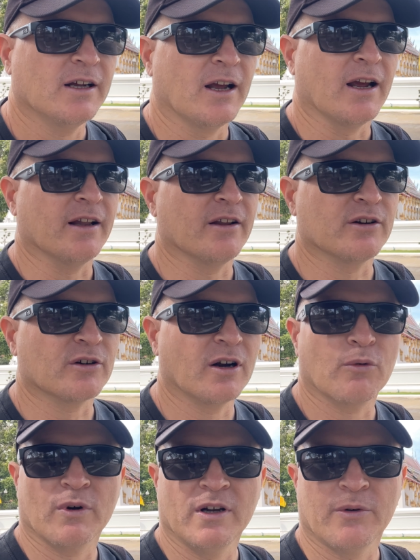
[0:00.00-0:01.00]
And they're uh,
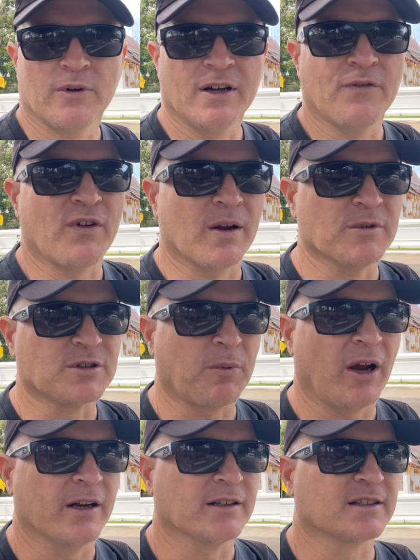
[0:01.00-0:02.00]
really, really famous
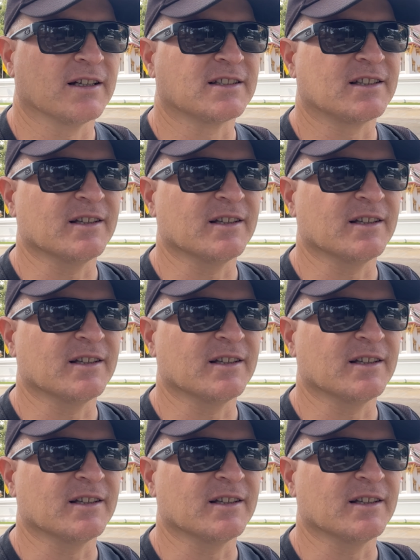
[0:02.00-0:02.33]
paintings. That's